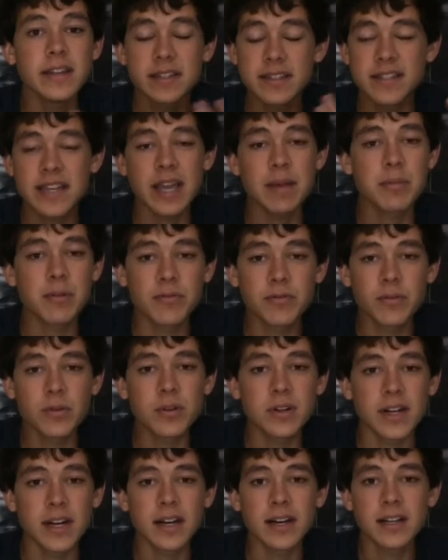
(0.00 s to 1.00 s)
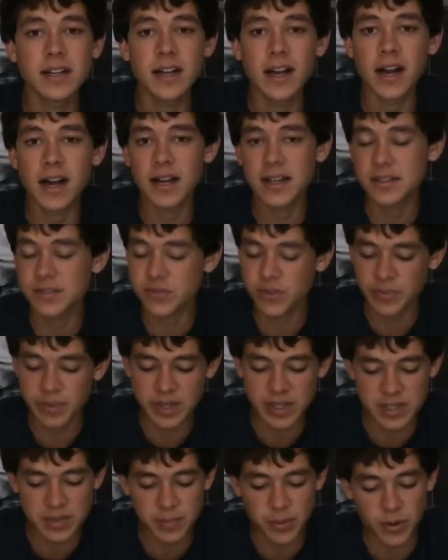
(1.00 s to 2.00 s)
Tampa, Florida. Extremely
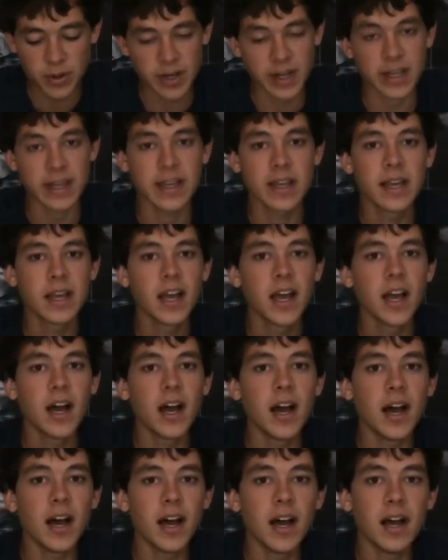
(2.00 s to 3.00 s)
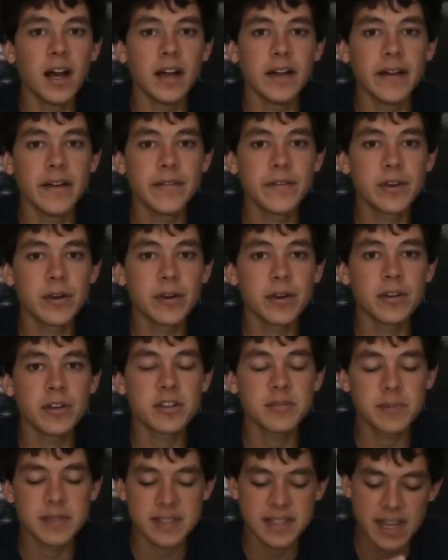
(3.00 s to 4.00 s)
disappointing. If you're a
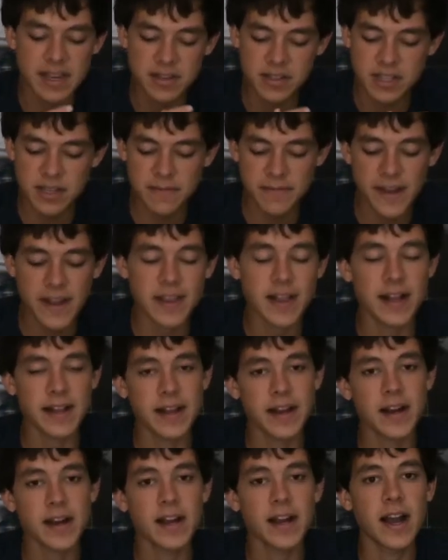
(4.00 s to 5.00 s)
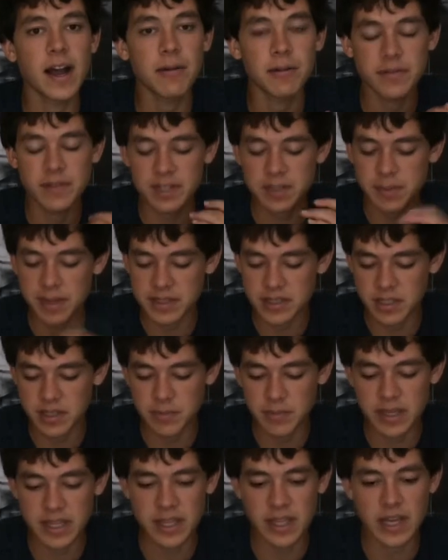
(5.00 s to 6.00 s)
U.S. men's national team fan in that area, I would have expected you to
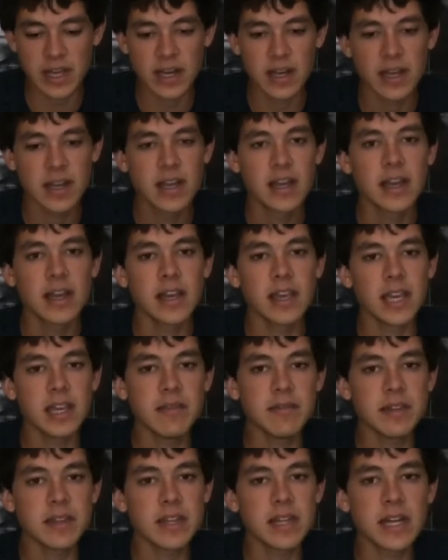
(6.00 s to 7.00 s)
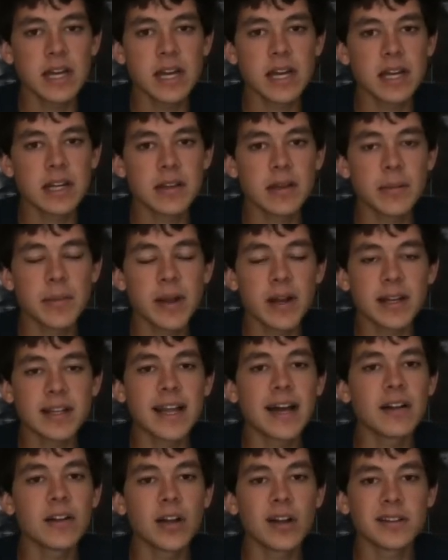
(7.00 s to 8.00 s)
be there. Even the American
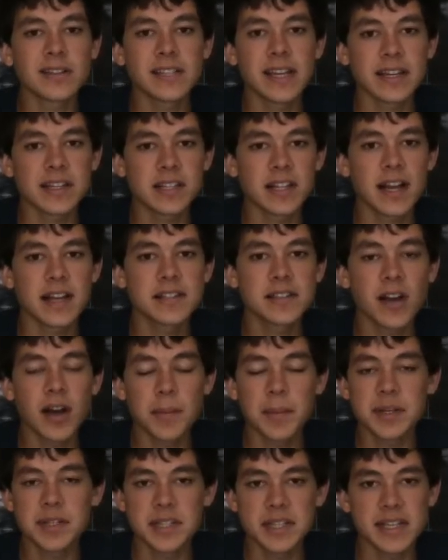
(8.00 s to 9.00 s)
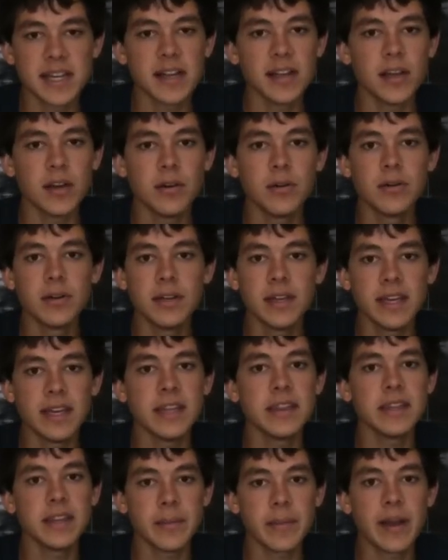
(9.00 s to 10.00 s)
Outlaw section, I saw a bunch of yellow
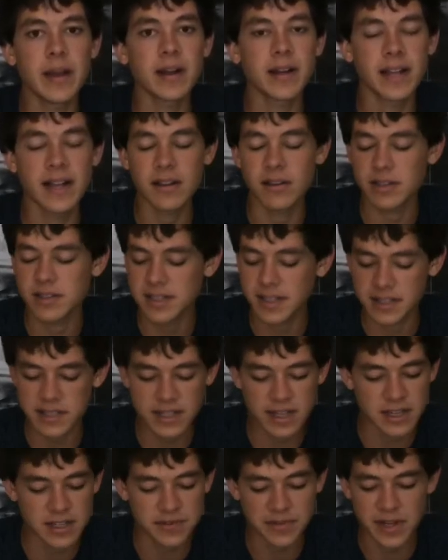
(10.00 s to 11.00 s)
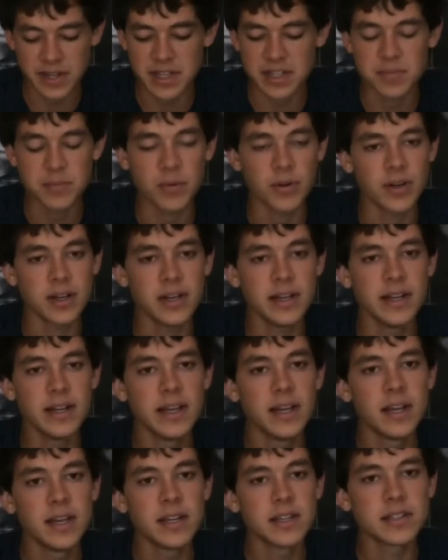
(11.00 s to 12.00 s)
in the American Outlaw section. I was very disappointed.
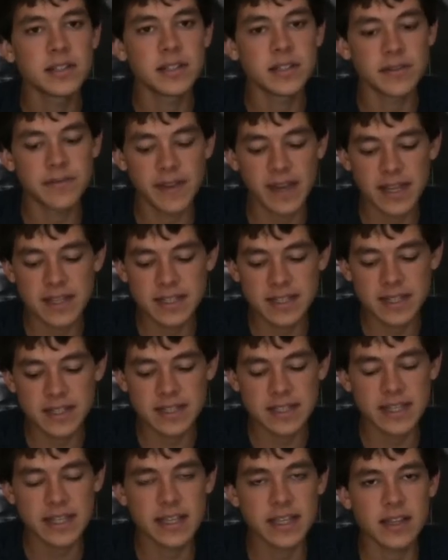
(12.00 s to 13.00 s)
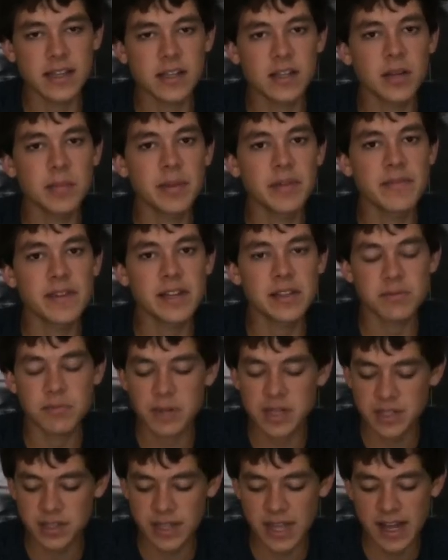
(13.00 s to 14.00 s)
So the fans get a D. The Colombian fans were
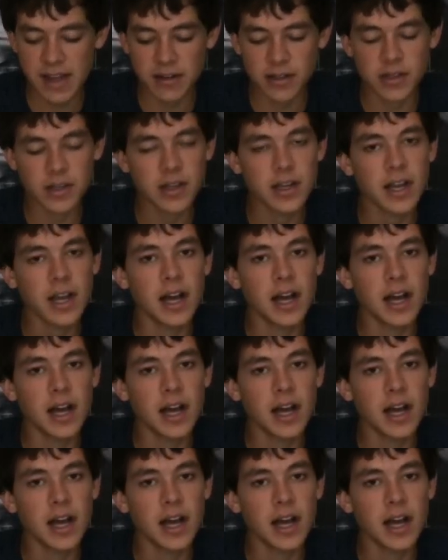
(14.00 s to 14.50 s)
much louder